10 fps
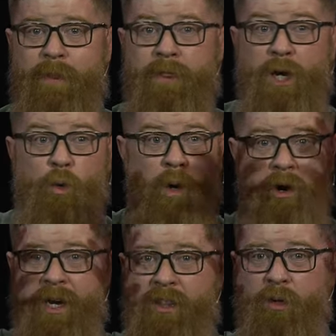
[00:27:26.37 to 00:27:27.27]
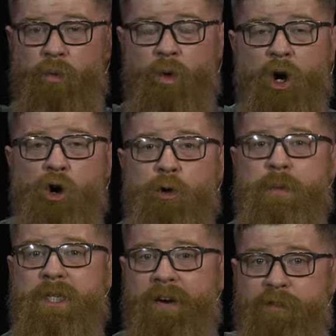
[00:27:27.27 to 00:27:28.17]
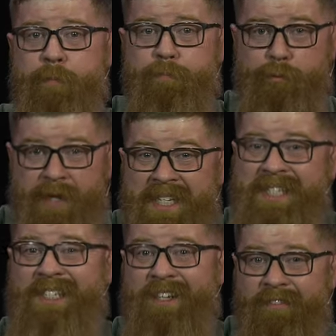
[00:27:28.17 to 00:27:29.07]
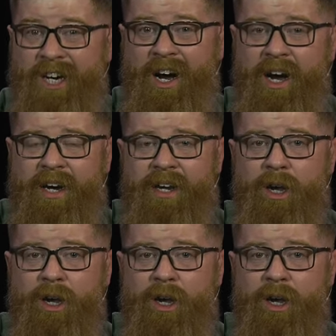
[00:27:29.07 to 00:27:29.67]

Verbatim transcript: They're wearing the robes of the priests of God,